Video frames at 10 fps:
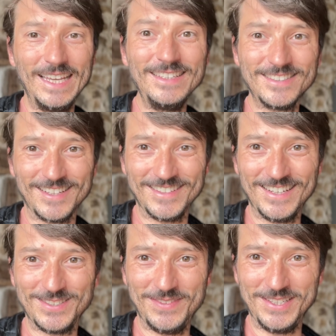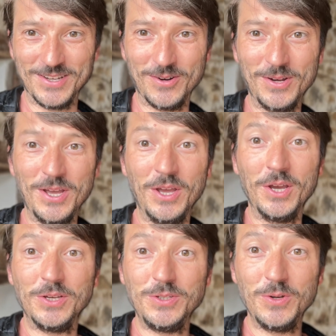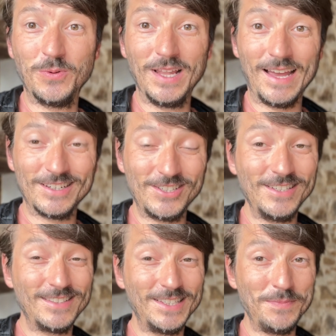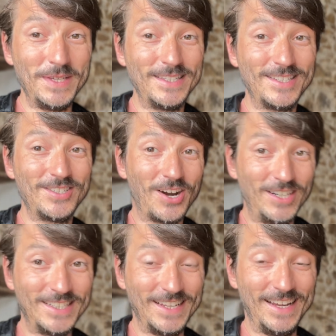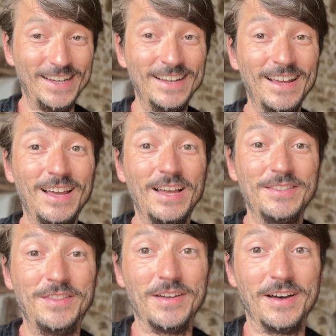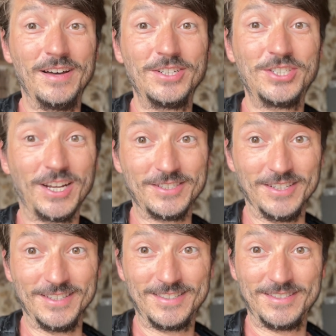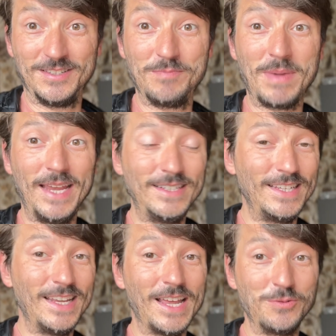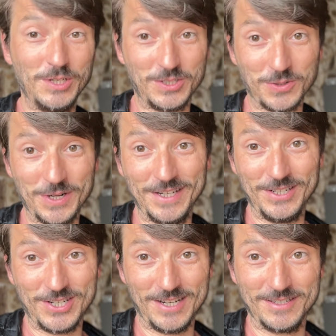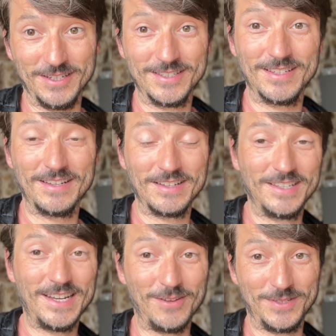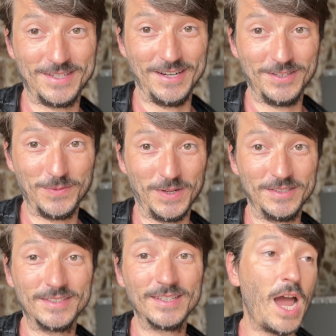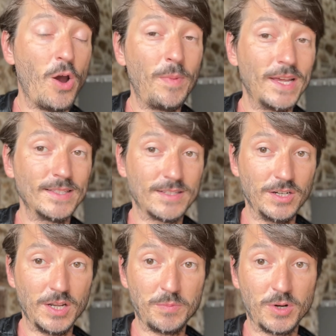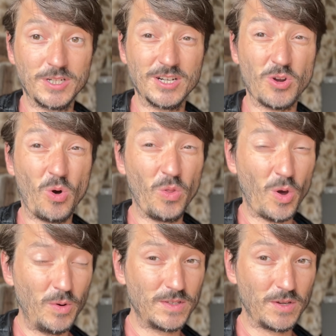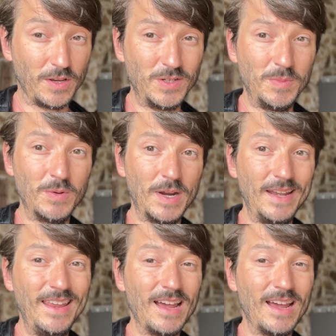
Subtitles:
In Sunday's video, you will actually see me starting the shutters, painting and restoring the shutters, the downstairs ones. I hope I can start that project, although it's going to be rainy.